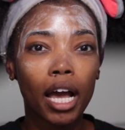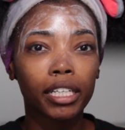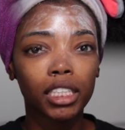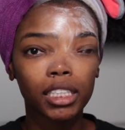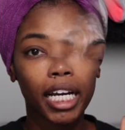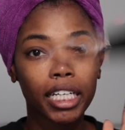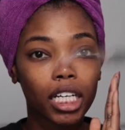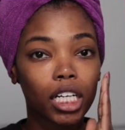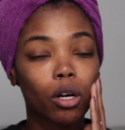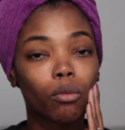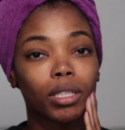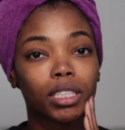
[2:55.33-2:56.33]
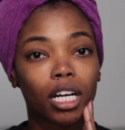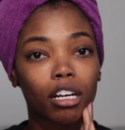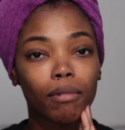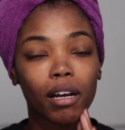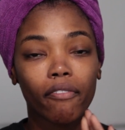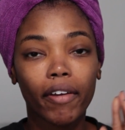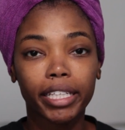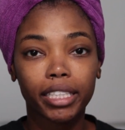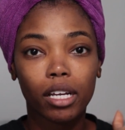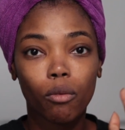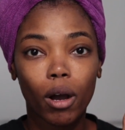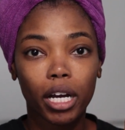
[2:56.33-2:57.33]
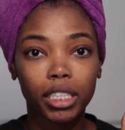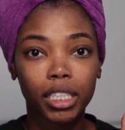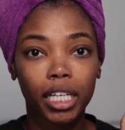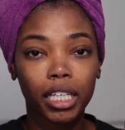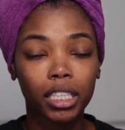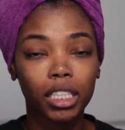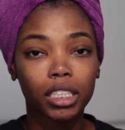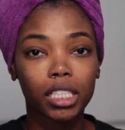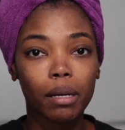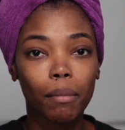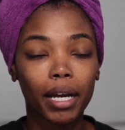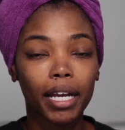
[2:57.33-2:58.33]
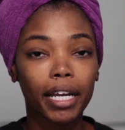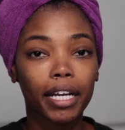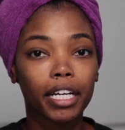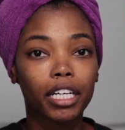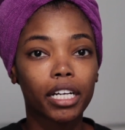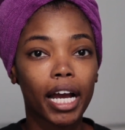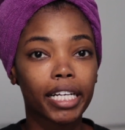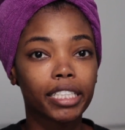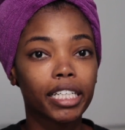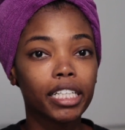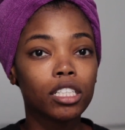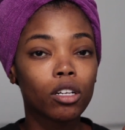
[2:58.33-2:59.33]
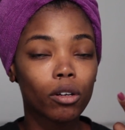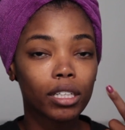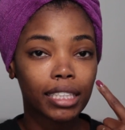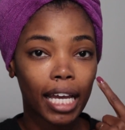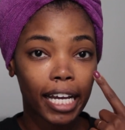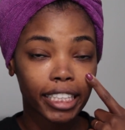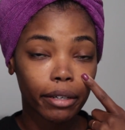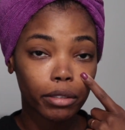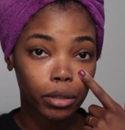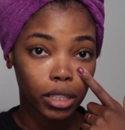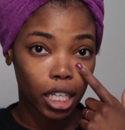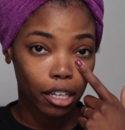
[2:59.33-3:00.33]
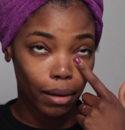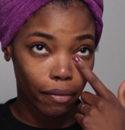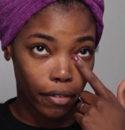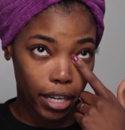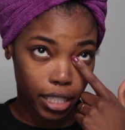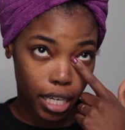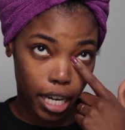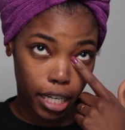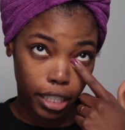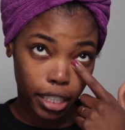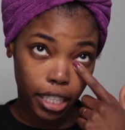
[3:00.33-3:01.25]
Just got done rinsing off my face and washing and conditioning my hair. I did notice as I was rinsing off my face that under